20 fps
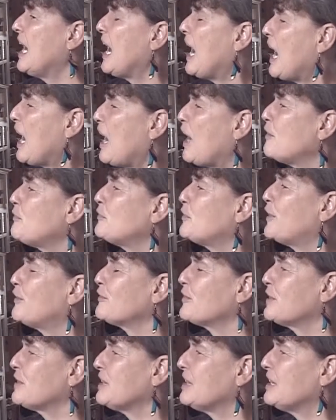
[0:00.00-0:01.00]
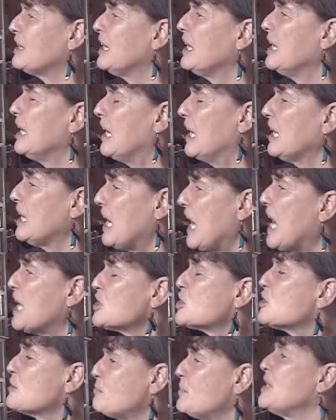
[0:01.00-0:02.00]
Half of the
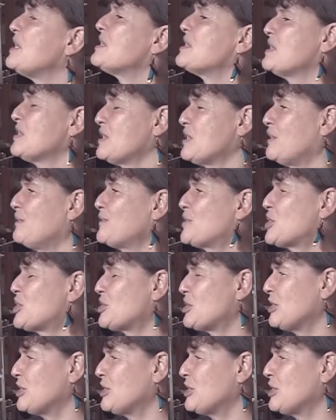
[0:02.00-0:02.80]
larger pieces of